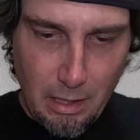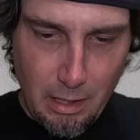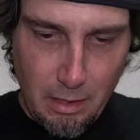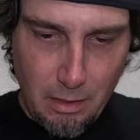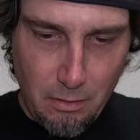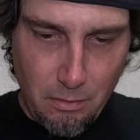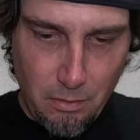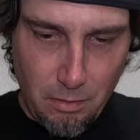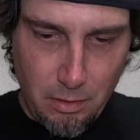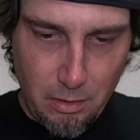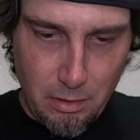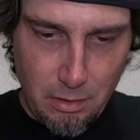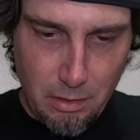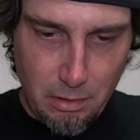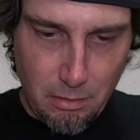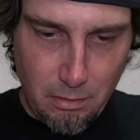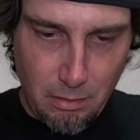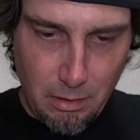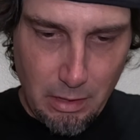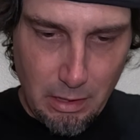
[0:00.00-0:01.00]
In order
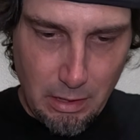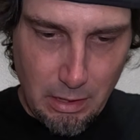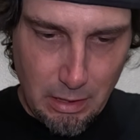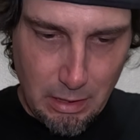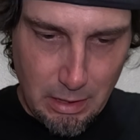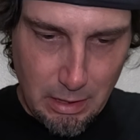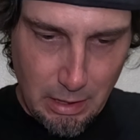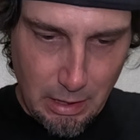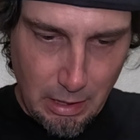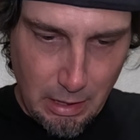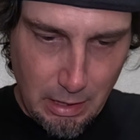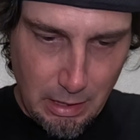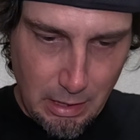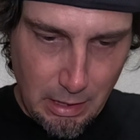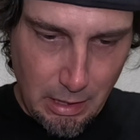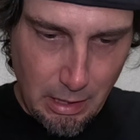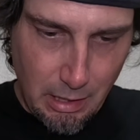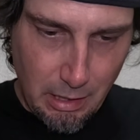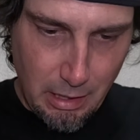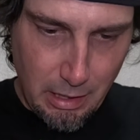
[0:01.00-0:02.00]
to get this thing in
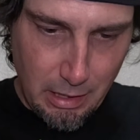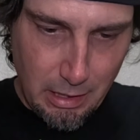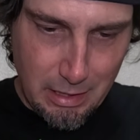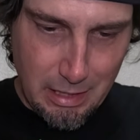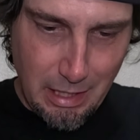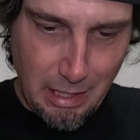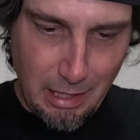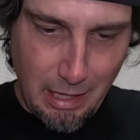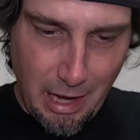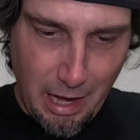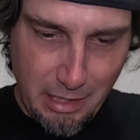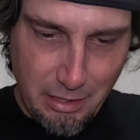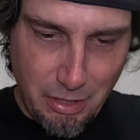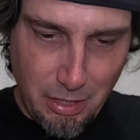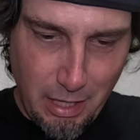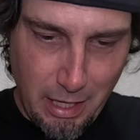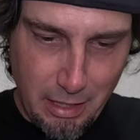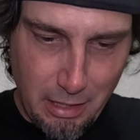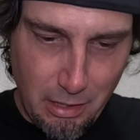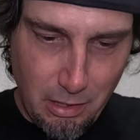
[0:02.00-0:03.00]
there, because I
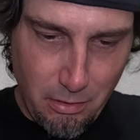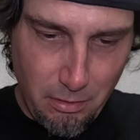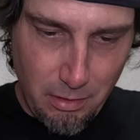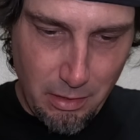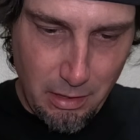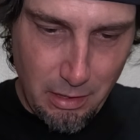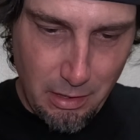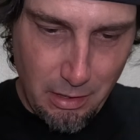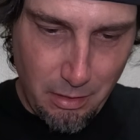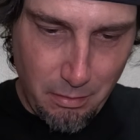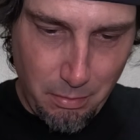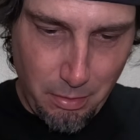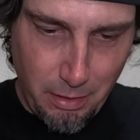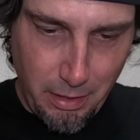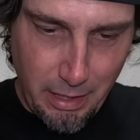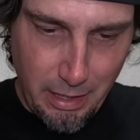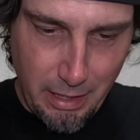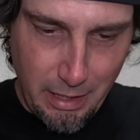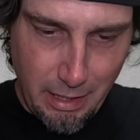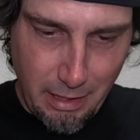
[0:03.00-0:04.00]
tried to go with another
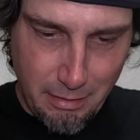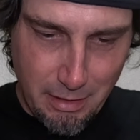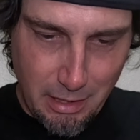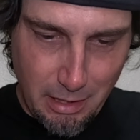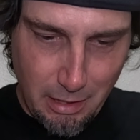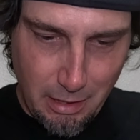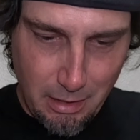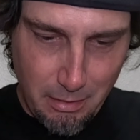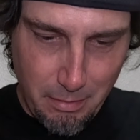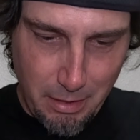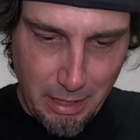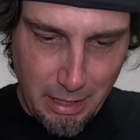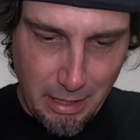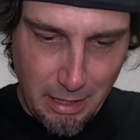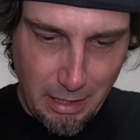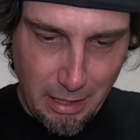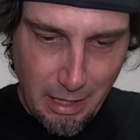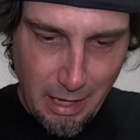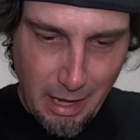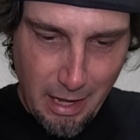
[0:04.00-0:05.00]
brand. I thought about
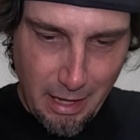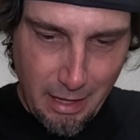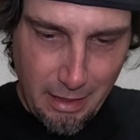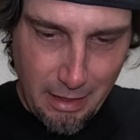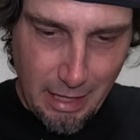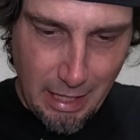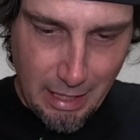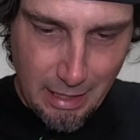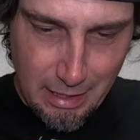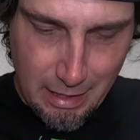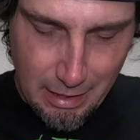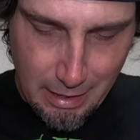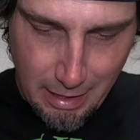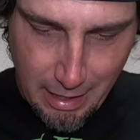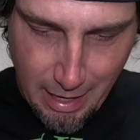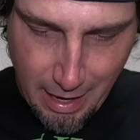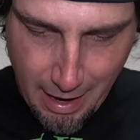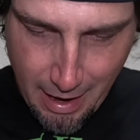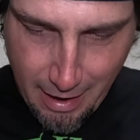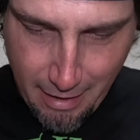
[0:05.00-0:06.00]
it. They did
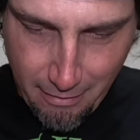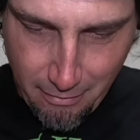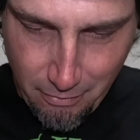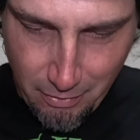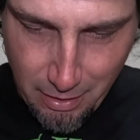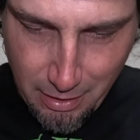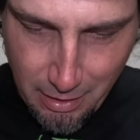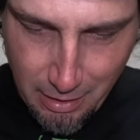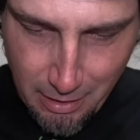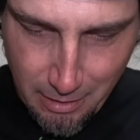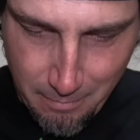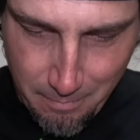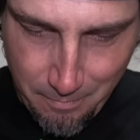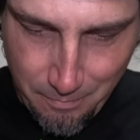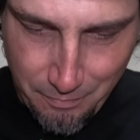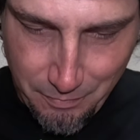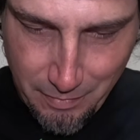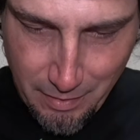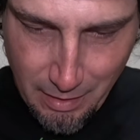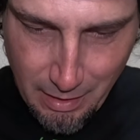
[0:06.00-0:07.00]
not have
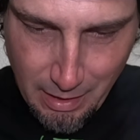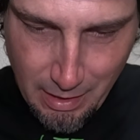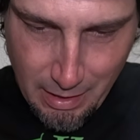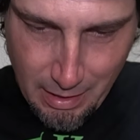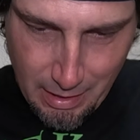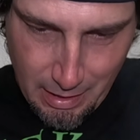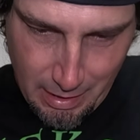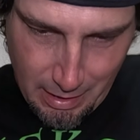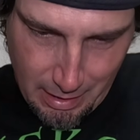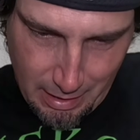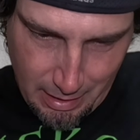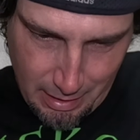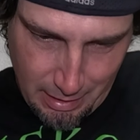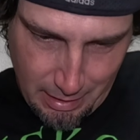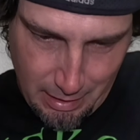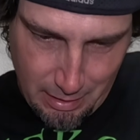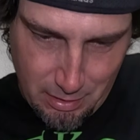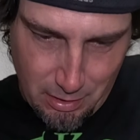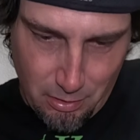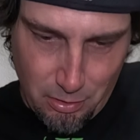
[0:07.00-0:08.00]

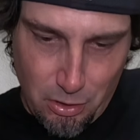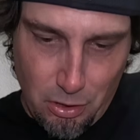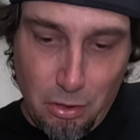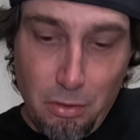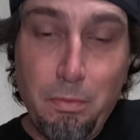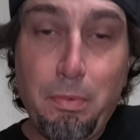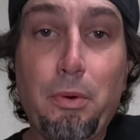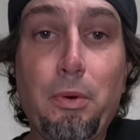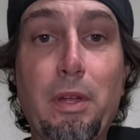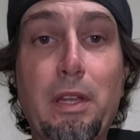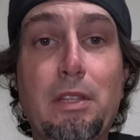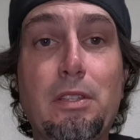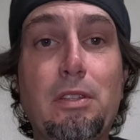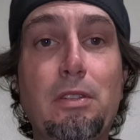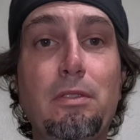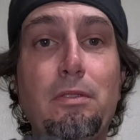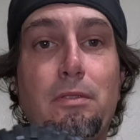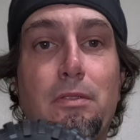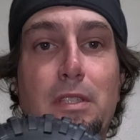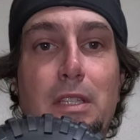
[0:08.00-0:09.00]
these are
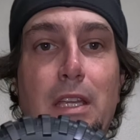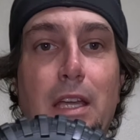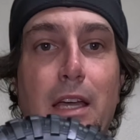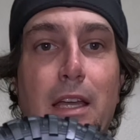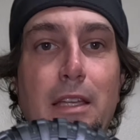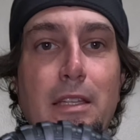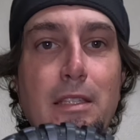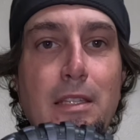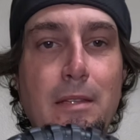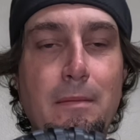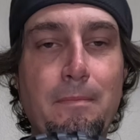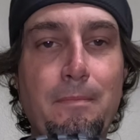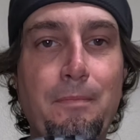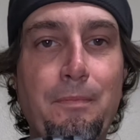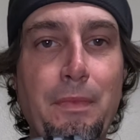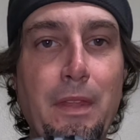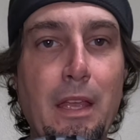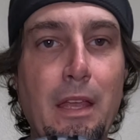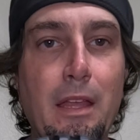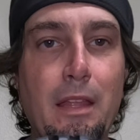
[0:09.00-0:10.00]
2.2s, guys.
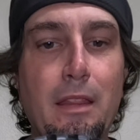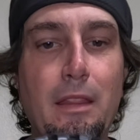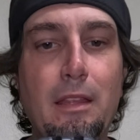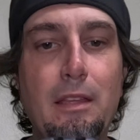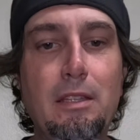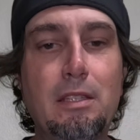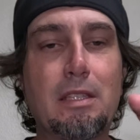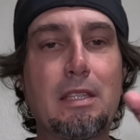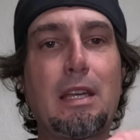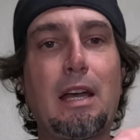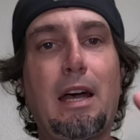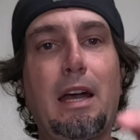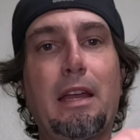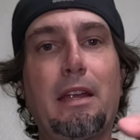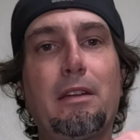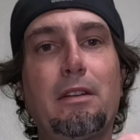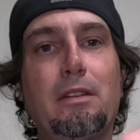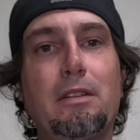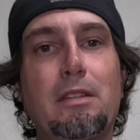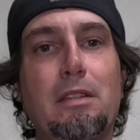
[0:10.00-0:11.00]
These
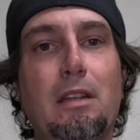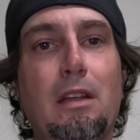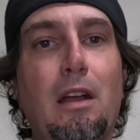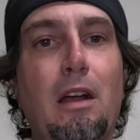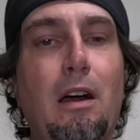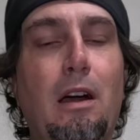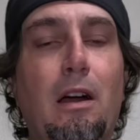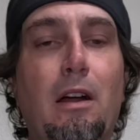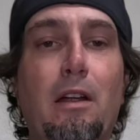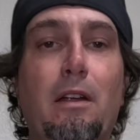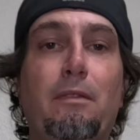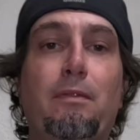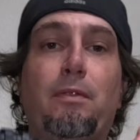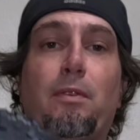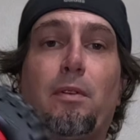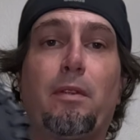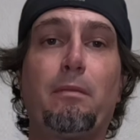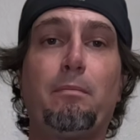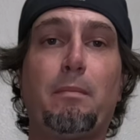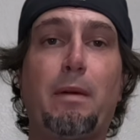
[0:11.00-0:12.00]
tires are
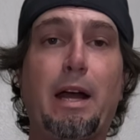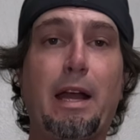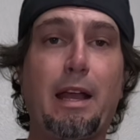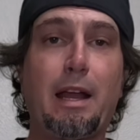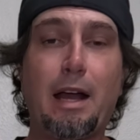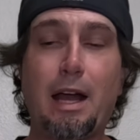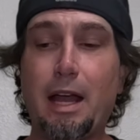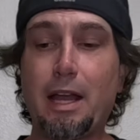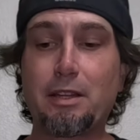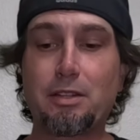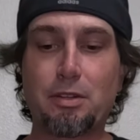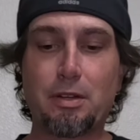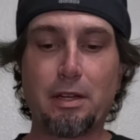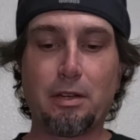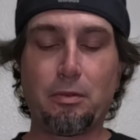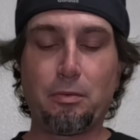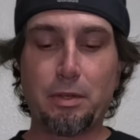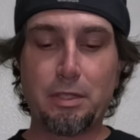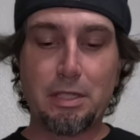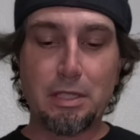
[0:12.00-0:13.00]
for my High
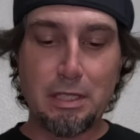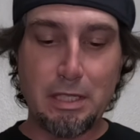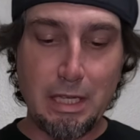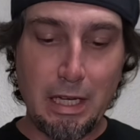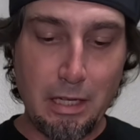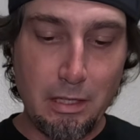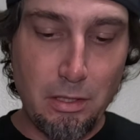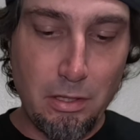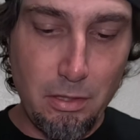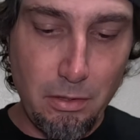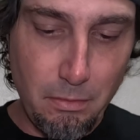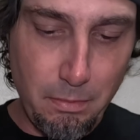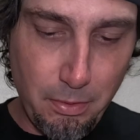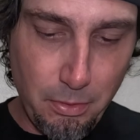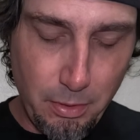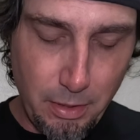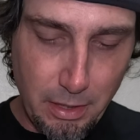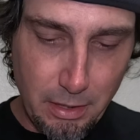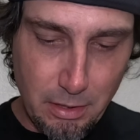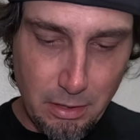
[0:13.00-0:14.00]
Trail, which is a
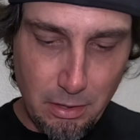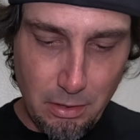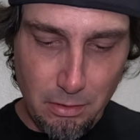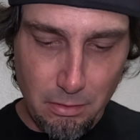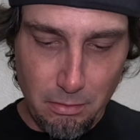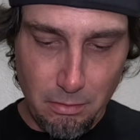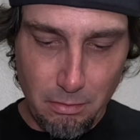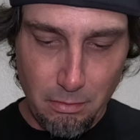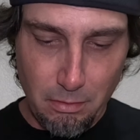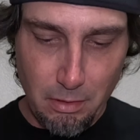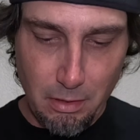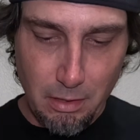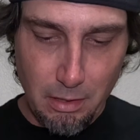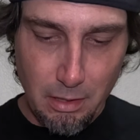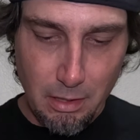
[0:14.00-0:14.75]
2.2